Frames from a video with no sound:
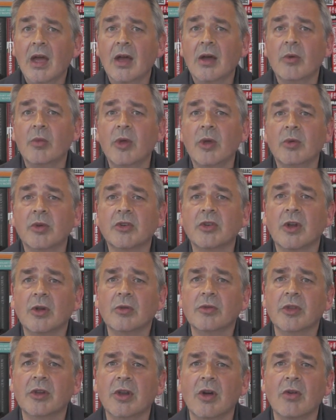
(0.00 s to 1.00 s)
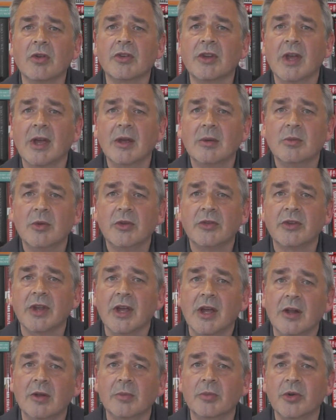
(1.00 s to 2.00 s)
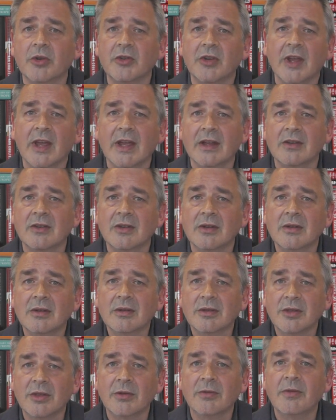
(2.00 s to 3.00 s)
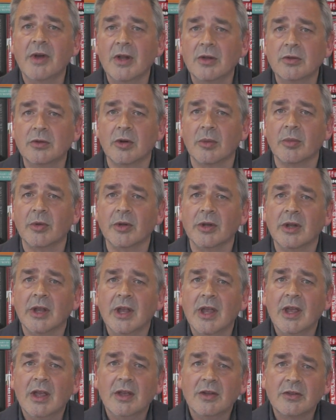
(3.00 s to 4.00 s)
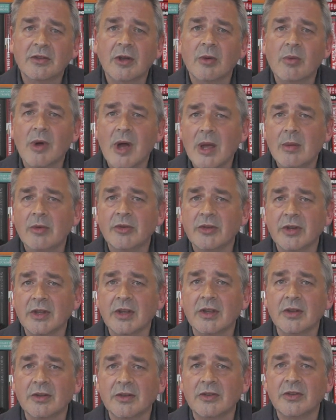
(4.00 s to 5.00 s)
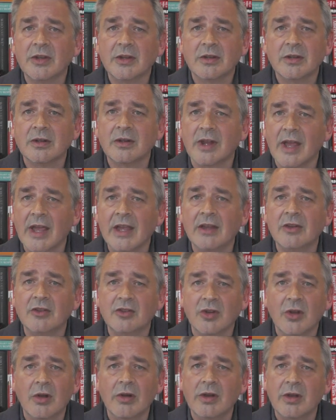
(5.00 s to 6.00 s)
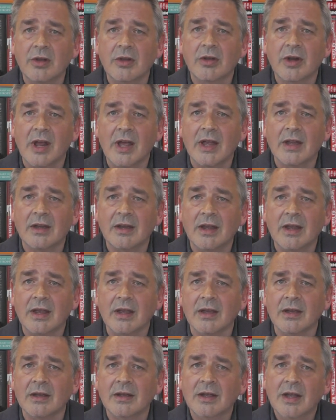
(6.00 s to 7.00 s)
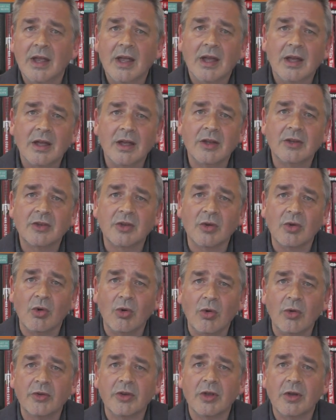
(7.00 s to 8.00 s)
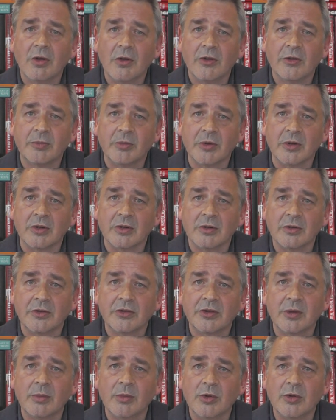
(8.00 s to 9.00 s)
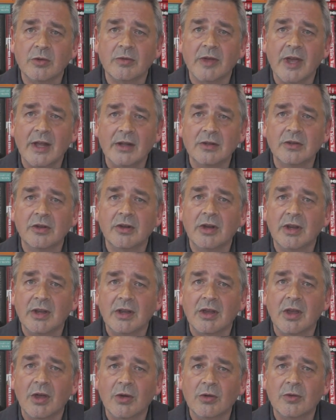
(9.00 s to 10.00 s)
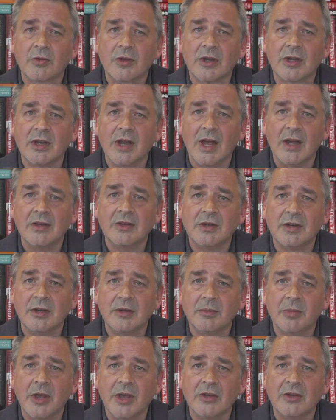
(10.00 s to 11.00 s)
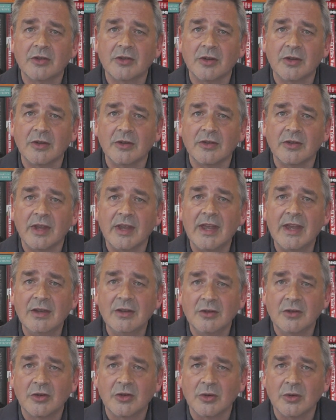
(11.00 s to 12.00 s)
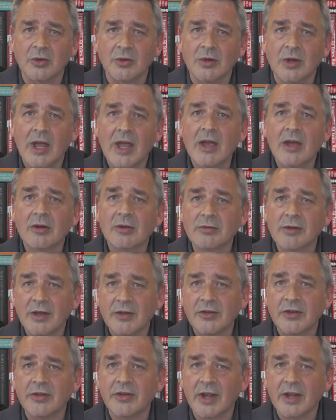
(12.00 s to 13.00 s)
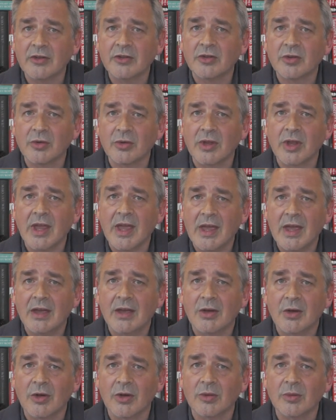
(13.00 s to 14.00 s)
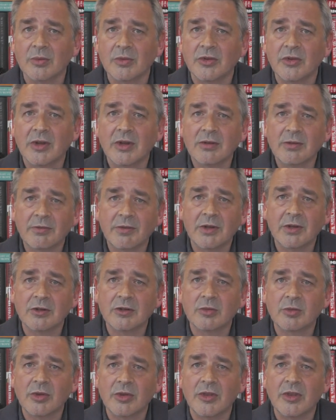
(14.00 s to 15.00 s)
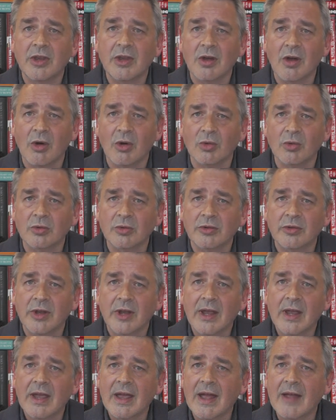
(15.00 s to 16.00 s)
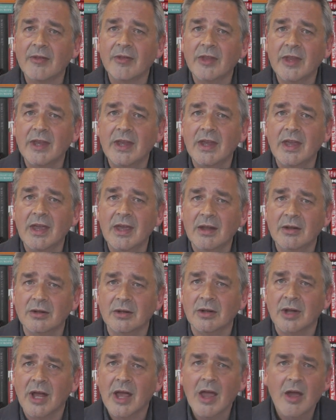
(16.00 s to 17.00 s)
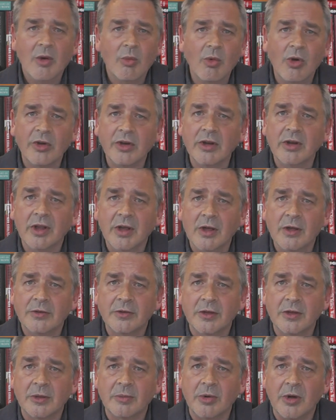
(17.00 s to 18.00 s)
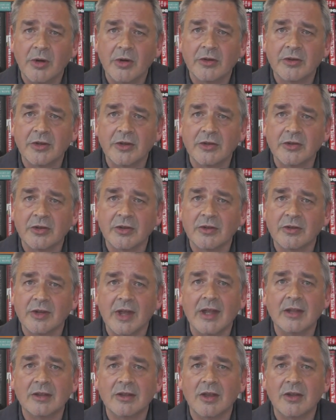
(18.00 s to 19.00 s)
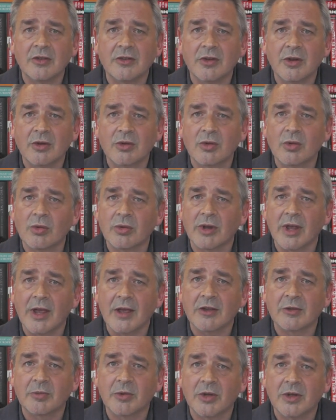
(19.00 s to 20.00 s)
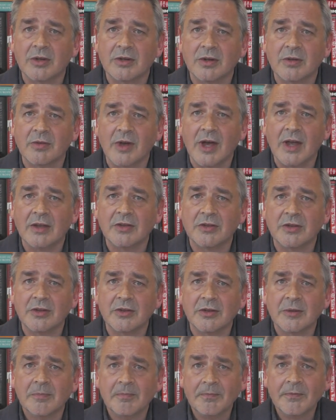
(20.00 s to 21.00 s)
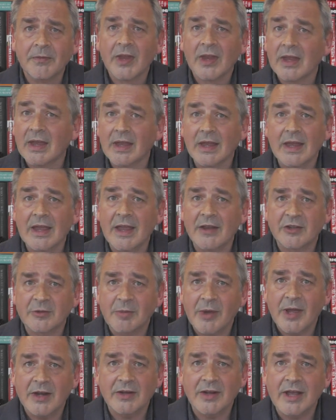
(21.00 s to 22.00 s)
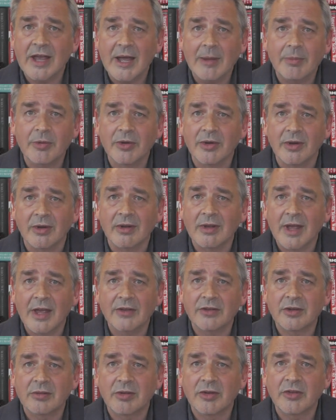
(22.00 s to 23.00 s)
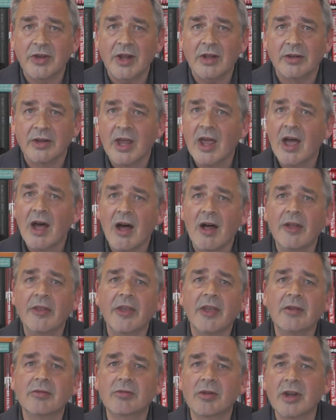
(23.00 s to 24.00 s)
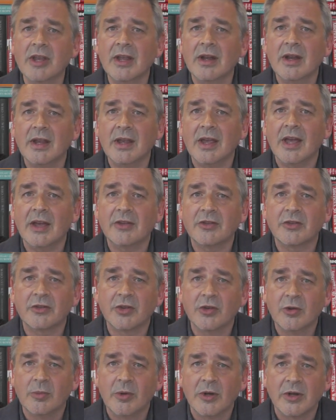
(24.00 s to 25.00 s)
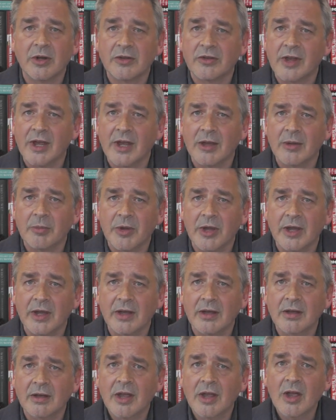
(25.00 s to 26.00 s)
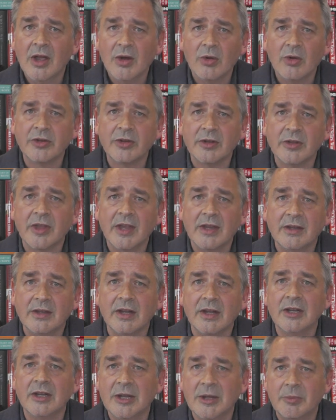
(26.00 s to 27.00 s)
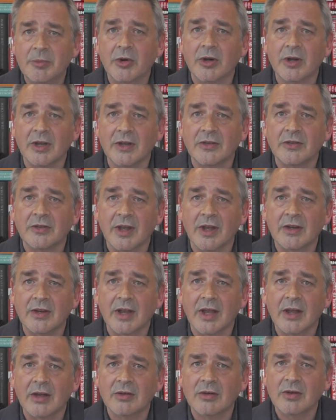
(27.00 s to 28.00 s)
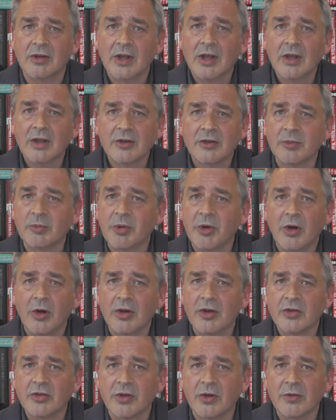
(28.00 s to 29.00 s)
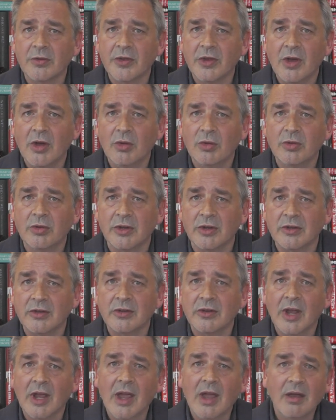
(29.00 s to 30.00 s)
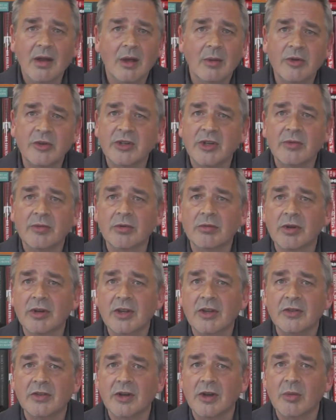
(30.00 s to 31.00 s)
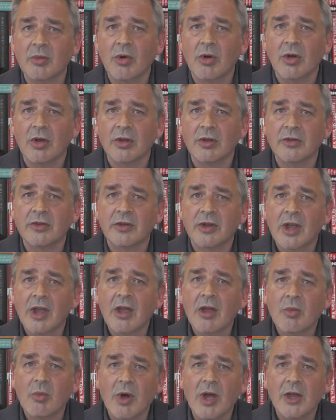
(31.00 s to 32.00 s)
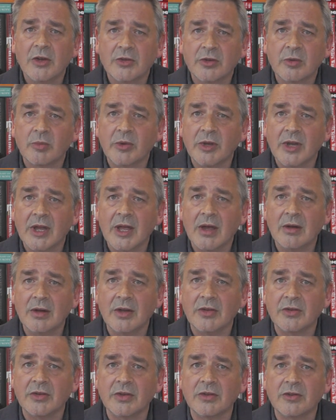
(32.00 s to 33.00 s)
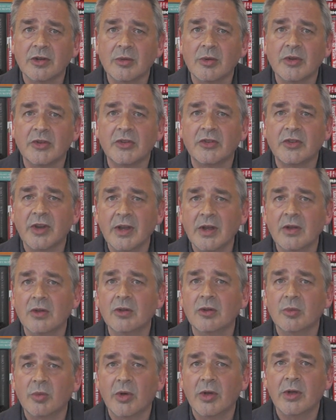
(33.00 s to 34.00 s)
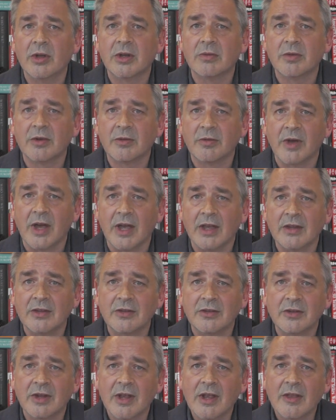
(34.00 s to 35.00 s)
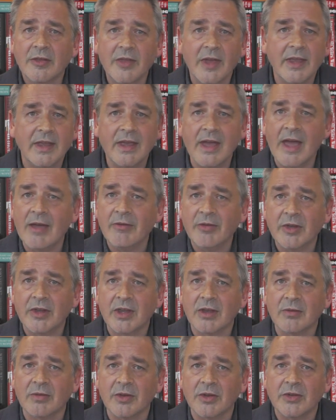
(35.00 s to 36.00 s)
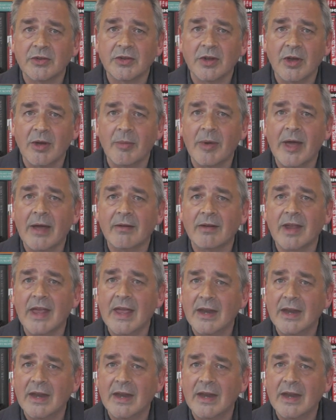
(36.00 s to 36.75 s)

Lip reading: We were told the lockdown was to help protect the vulnerable. So why was it considered a jolly good idea to order hospitals to move elderly COVID-19 patients into residential care homes filled with the old and the ill? What on earth did the politicians and their so-called expert advisers expect to happen as a result? Are they really as stupid as they appear, or did they deliberately set out to polish off the oldies? Whichever reason it was, why should we now listen to a single word of advice they ever give us about